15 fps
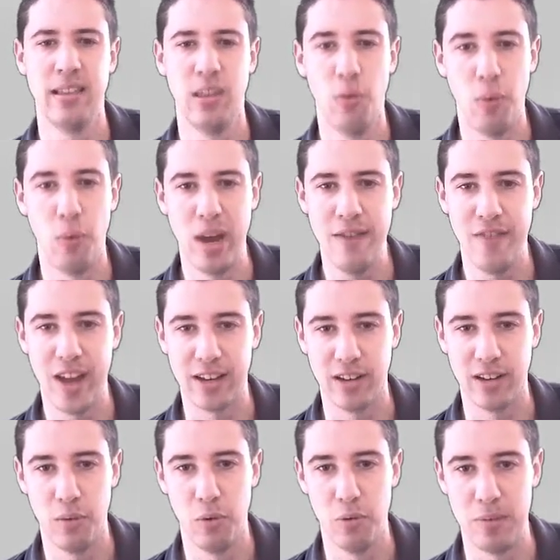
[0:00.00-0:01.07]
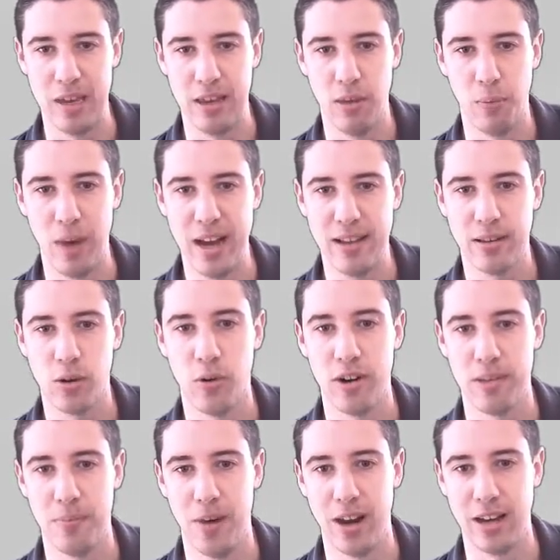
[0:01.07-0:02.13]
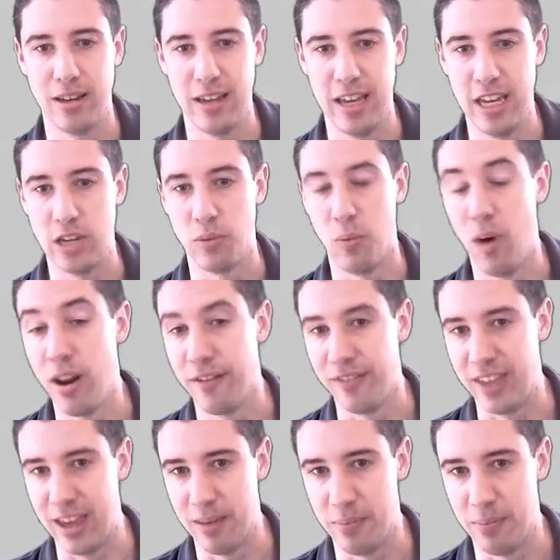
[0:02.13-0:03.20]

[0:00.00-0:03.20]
The weight vector will be the weights corresponding to each one of the